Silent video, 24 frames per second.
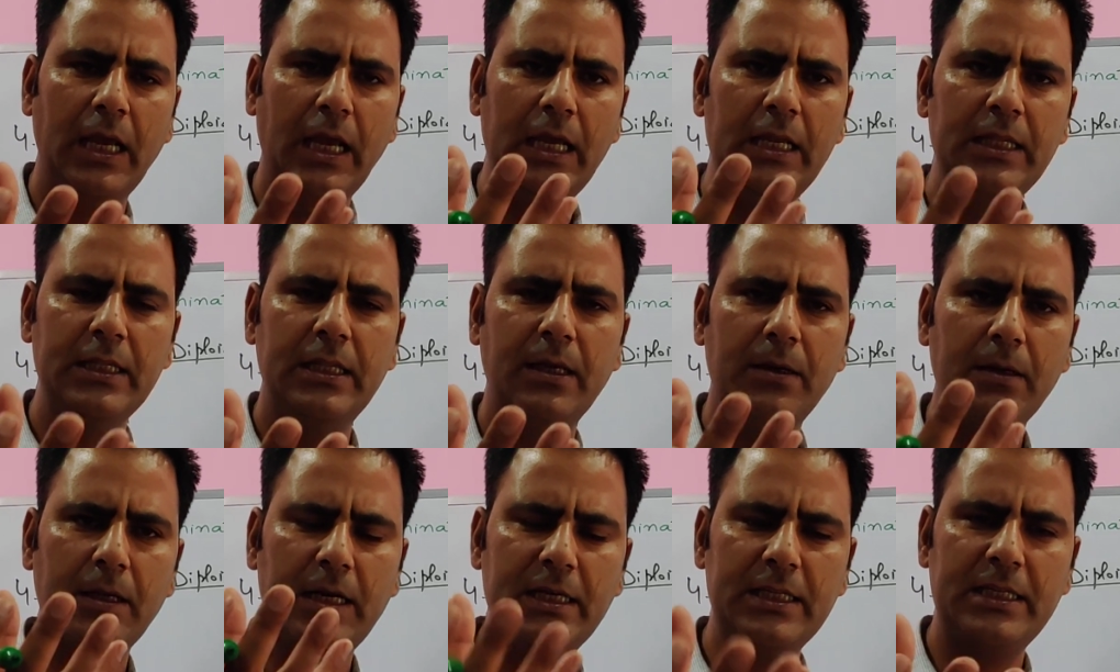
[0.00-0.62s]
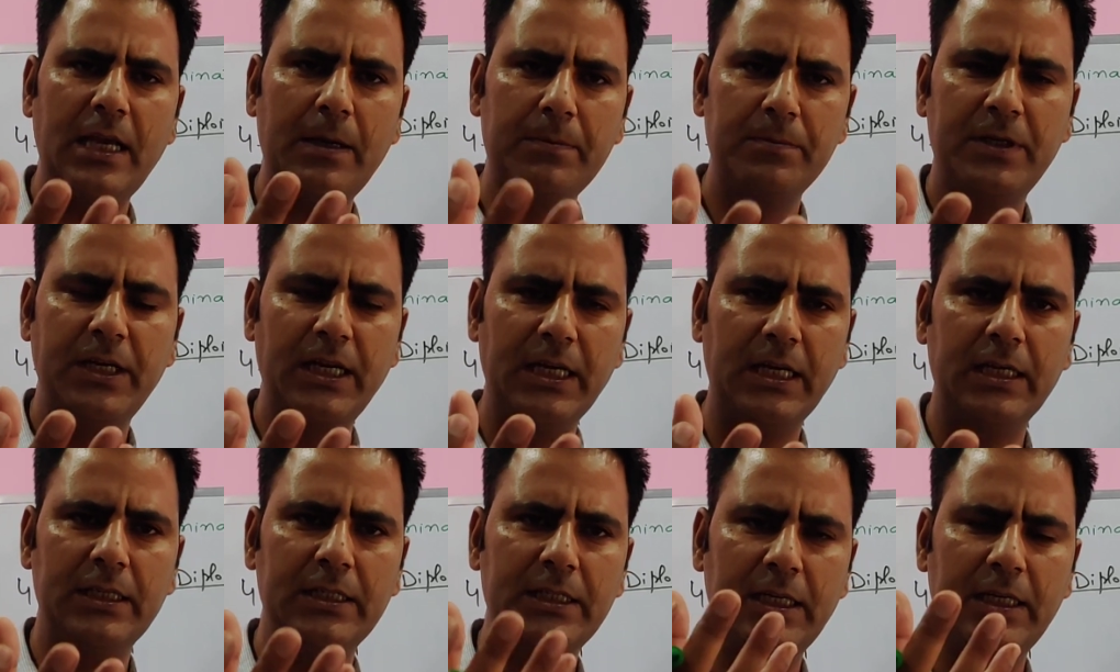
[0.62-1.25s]
In the
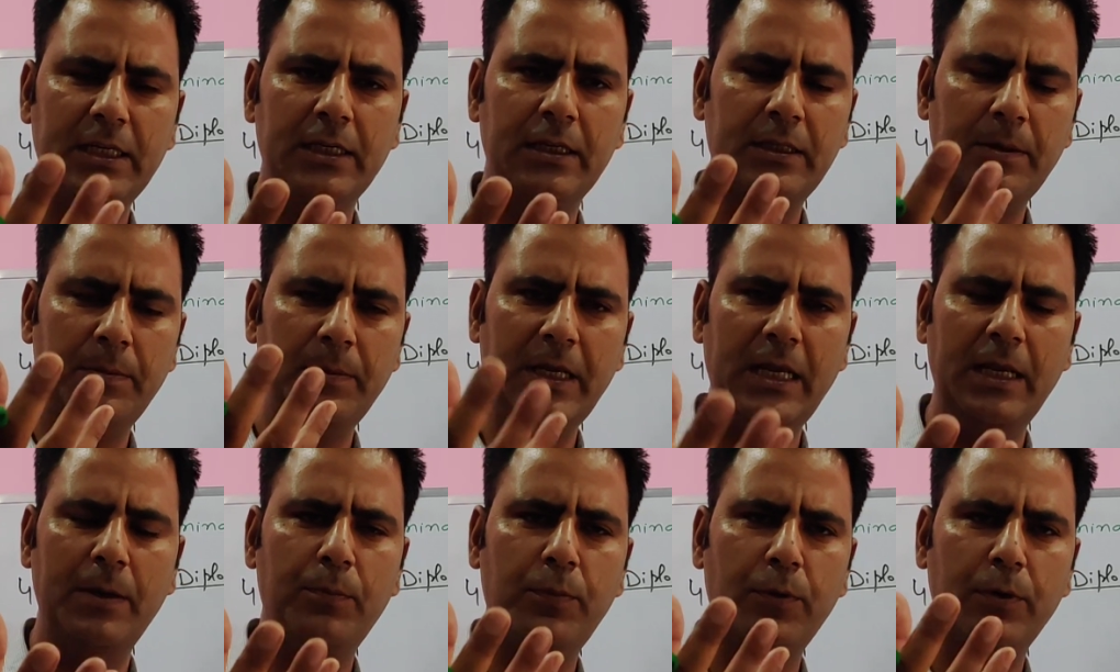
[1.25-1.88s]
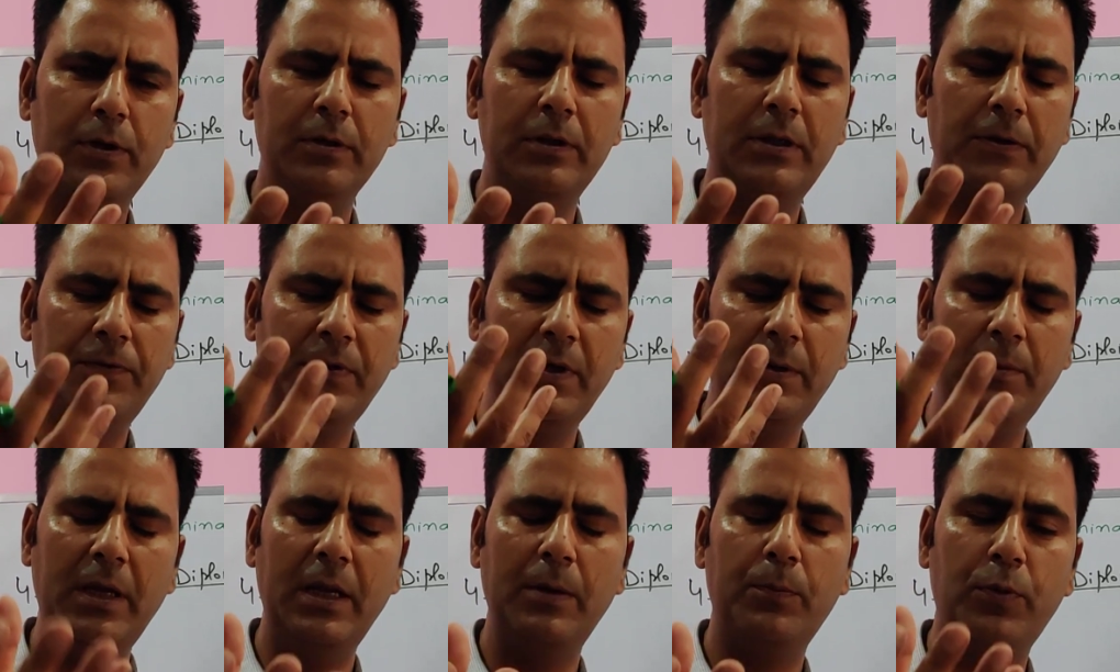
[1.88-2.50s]
receptacle, the
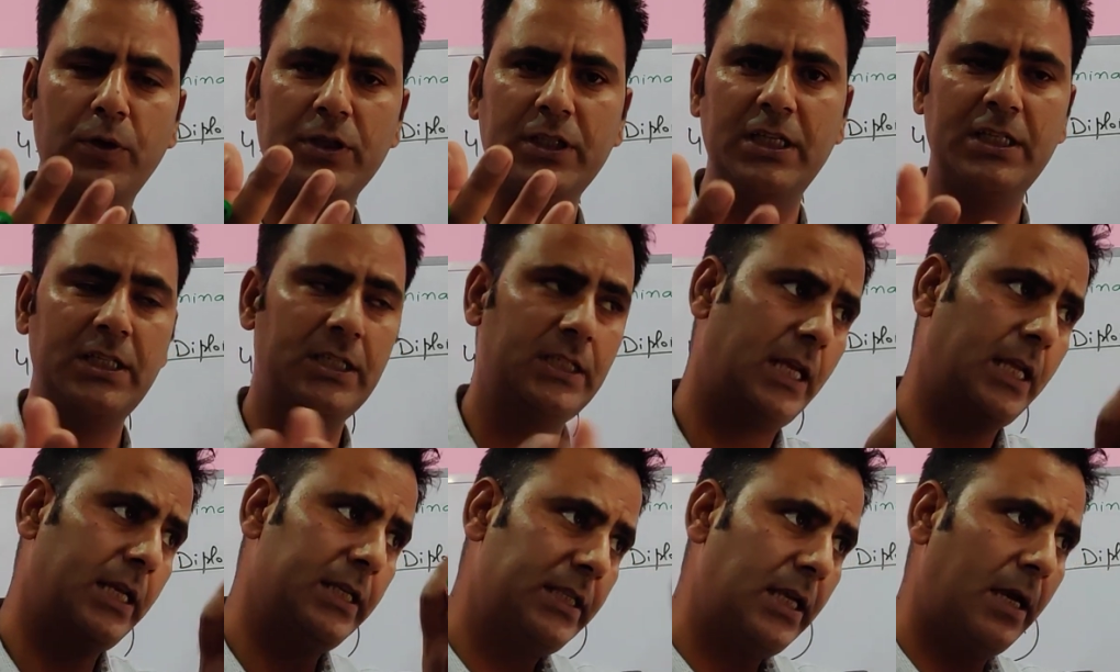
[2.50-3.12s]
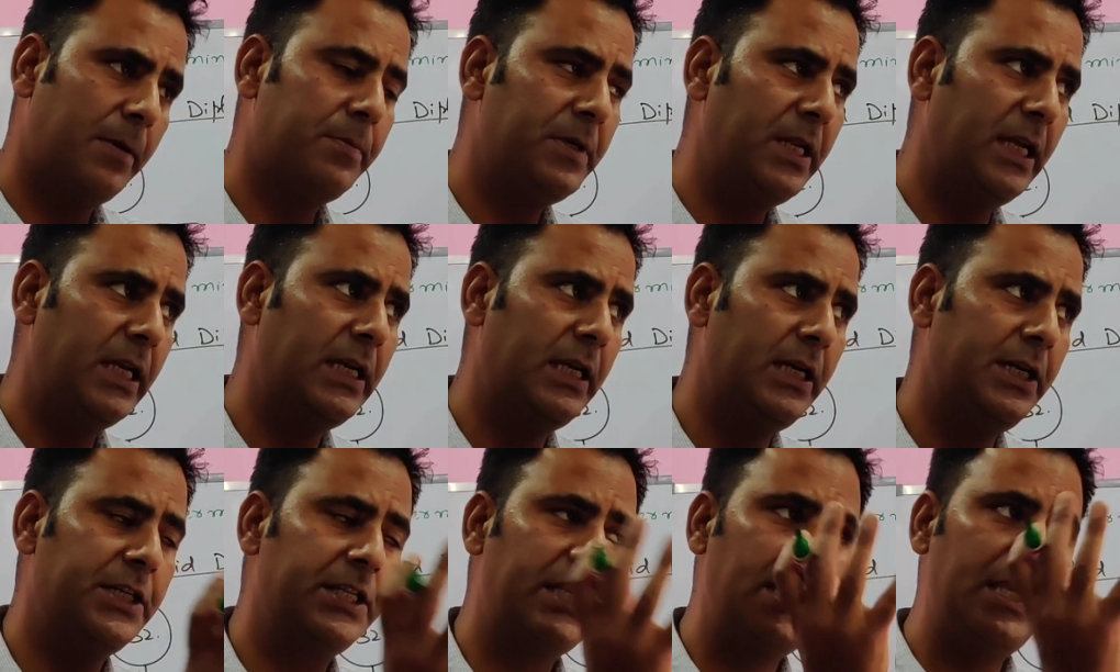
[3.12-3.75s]
female possesses a
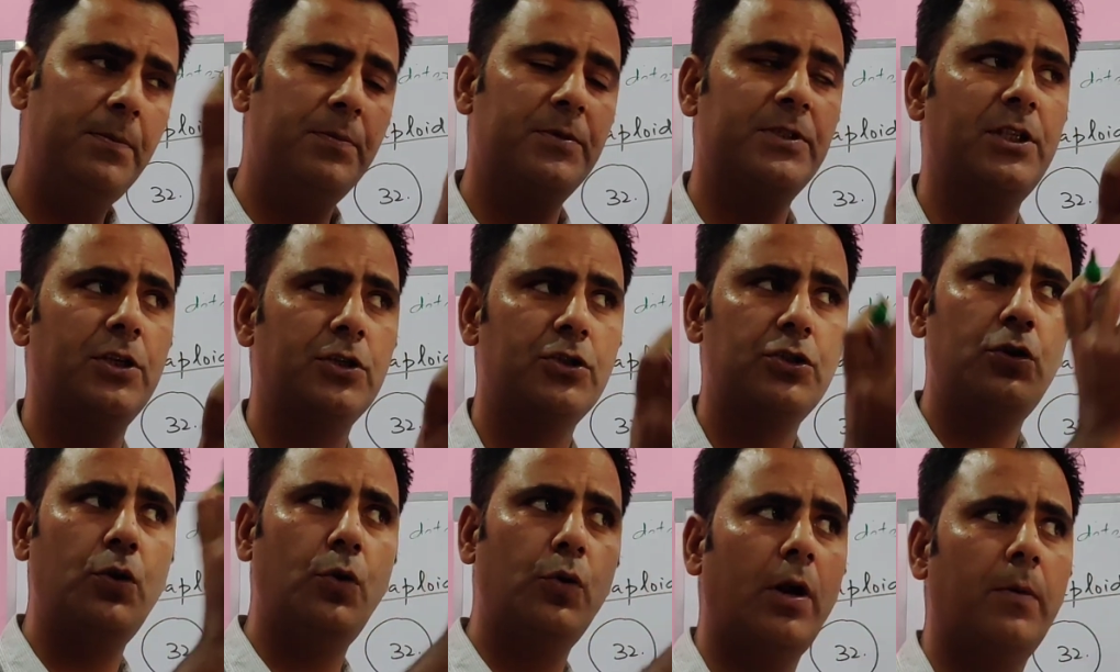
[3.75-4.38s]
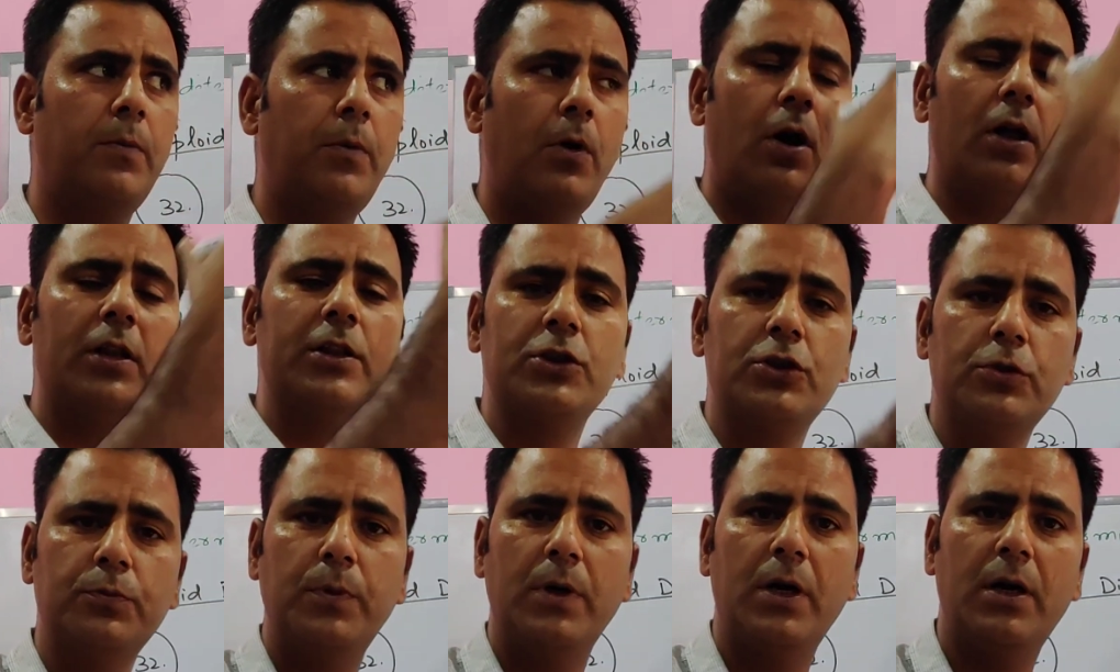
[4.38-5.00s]
receptacle. It keeps the store of all
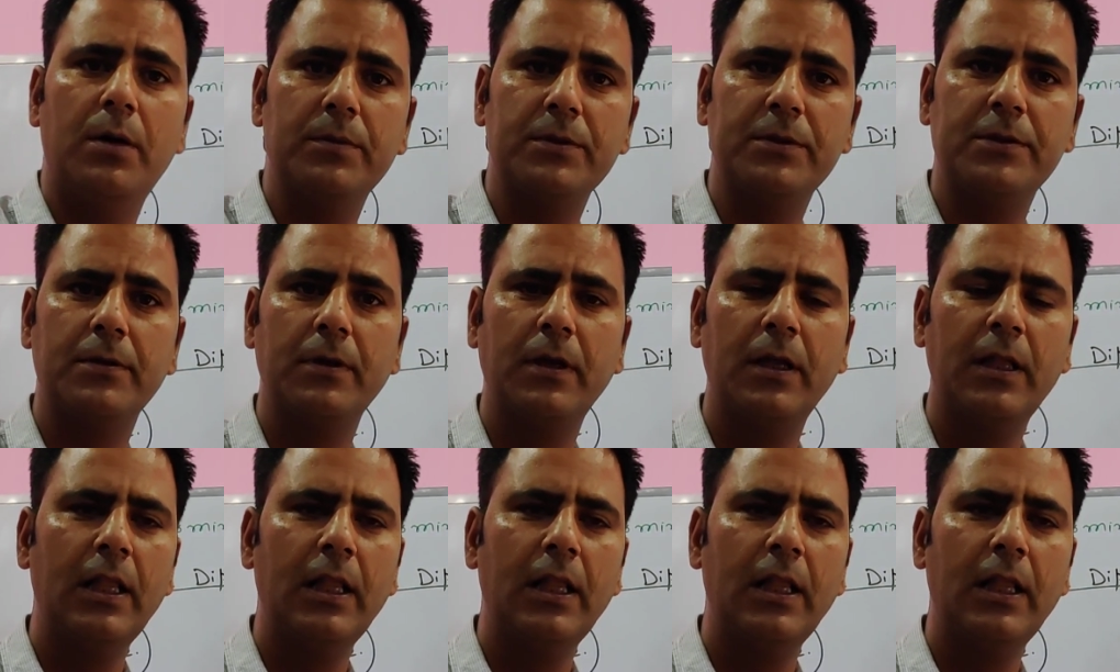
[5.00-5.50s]
the sperms.